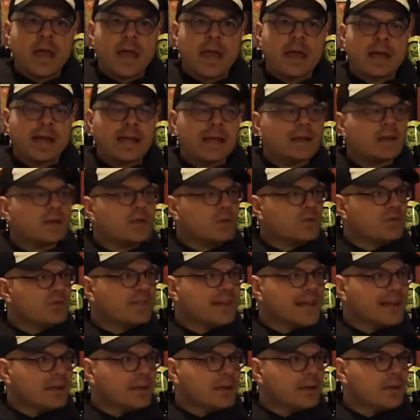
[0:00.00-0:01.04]
And I get a little
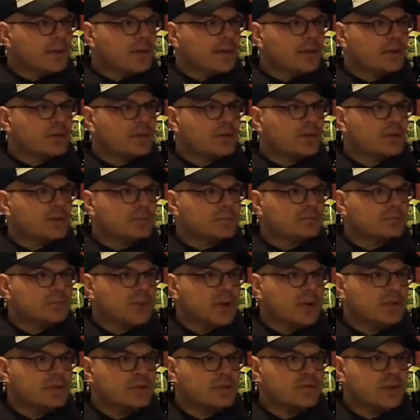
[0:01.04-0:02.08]
vanilla in there, too,
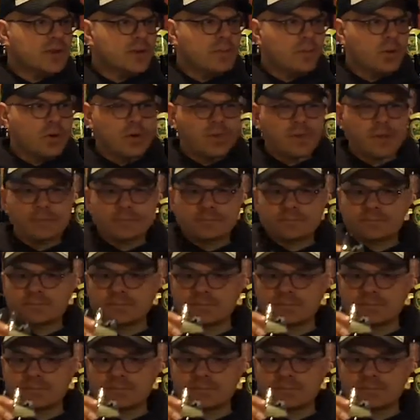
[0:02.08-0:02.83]
as I drink more of it.